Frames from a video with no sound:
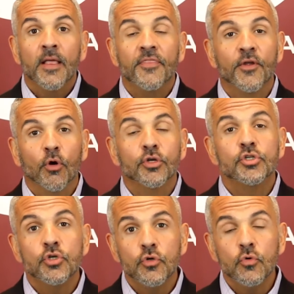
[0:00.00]
There are
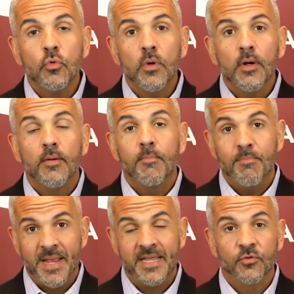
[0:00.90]
two
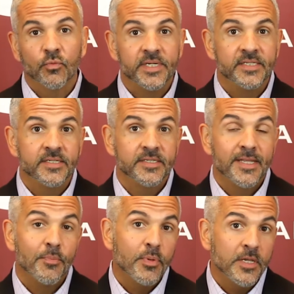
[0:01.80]
main reasons
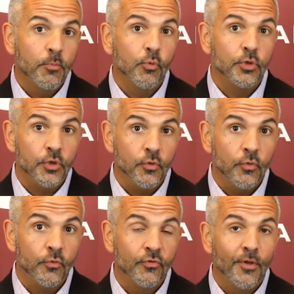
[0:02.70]
that people
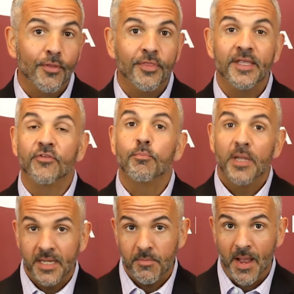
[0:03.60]
use these
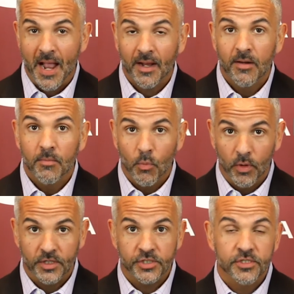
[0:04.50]
piggyback
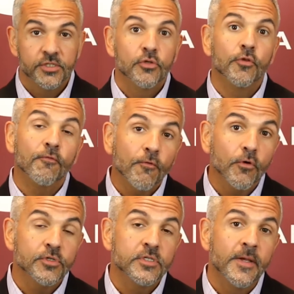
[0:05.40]
mortgages. The
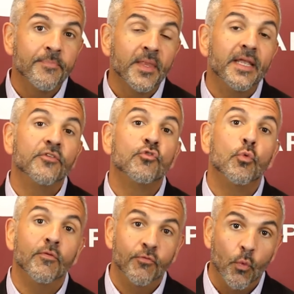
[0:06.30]
first is
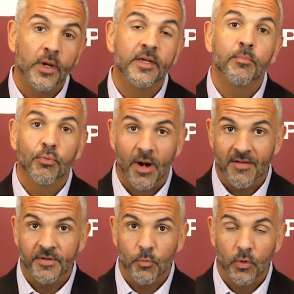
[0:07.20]
to avoid
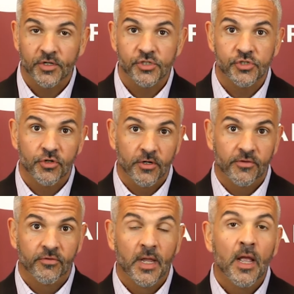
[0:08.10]
private mortgage
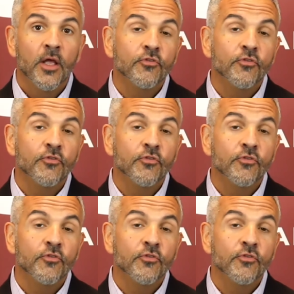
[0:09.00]
insurance.